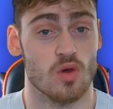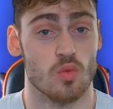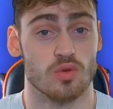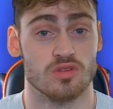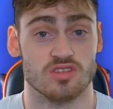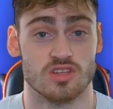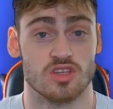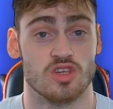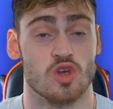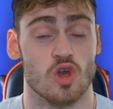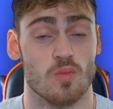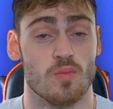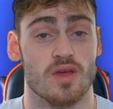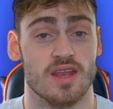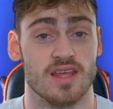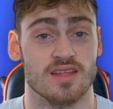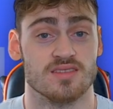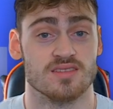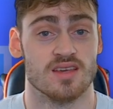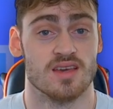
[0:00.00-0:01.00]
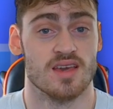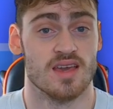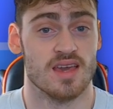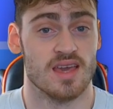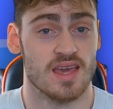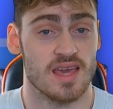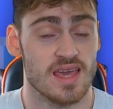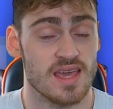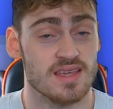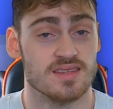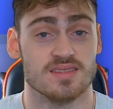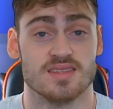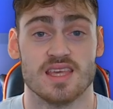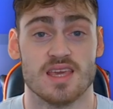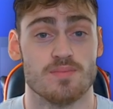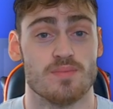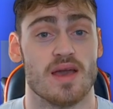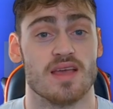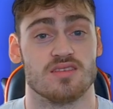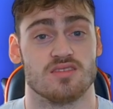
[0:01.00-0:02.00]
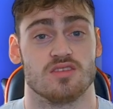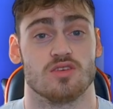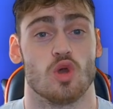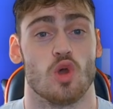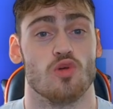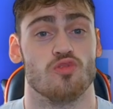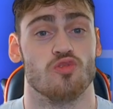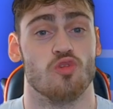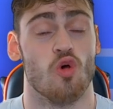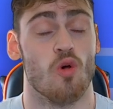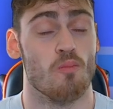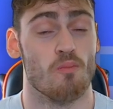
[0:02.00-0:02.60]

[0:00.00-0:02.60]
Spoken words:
with secure minutes, he is the best to go for.